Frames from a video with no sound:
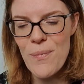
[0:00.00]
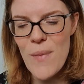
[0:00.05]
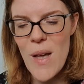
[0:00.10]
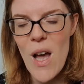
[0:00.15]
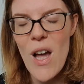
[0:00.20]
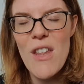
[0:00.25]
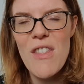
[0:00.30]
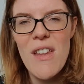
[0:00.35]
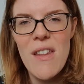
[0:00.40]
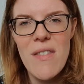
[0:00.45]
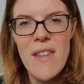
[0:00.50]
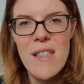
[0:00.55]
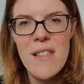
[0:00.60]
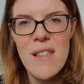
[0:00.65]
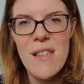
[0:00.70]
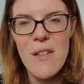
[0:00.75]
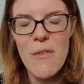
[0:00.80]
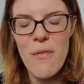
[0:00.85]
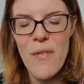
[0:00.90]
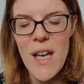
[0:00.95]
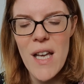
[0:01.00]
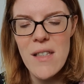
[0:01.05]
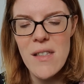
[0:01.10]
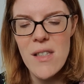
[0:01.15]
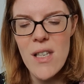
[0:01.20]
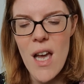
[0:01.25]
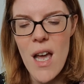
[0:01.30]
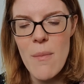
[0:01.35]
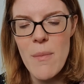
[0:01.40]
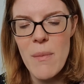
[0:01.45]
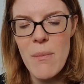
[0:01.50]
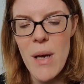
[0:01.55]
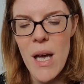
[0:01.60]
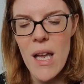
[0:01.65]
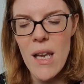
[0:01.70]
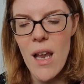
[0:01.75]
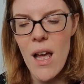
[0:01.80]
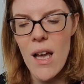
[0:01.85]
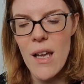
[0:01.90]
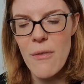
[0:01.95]
I think this is the first time in my
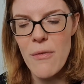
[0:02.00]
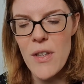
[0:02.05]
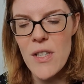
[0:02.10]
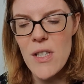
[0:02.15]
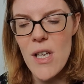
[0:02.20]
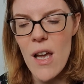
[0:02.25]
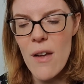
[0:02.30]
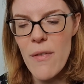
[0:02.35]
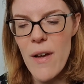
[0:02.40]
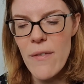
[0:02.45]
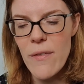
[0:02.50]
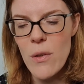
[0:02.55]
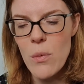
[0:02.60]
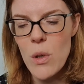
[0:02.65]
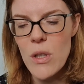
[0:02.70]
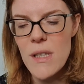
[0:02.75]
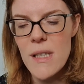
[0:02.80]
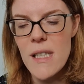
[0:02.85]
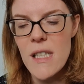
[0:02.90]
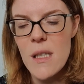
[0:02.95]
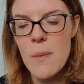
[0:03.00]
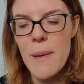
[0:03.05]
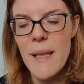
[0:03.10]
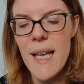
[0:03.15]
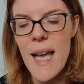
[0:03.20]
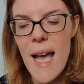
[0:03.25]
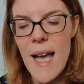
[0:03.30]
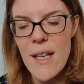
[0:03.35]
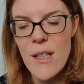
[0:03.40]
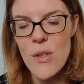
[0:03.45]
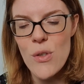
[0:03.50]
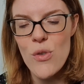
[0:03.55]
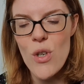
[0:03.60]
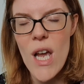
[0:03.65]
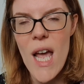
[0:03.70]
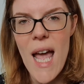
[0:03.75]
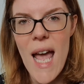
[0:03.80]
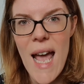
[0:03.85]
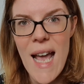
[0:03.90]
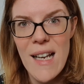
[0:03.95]
life that I've ever wanted to be
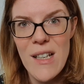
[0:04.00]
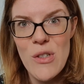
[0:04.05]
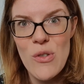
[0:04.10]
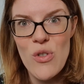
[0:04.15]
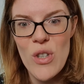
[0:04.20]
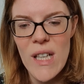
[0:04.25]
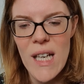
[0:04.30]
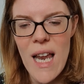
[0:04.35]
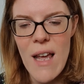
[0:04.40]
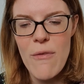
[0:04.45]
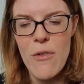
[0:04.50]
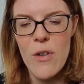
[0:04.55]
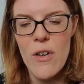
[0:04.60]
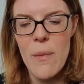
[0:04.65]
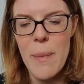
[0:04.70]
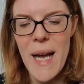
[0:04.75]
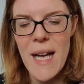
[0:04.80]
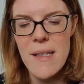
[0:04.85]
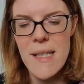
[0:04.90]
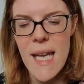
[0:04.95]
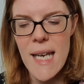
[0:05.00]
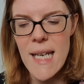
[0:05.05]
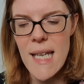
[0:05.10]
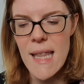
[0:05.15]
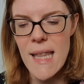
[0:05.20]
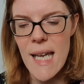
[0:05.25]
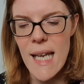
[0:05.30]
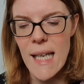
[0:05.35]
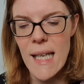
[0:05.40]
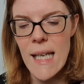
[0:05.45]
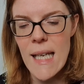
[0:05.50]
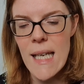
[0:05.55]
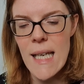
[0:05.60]
extra, extra clever about anything,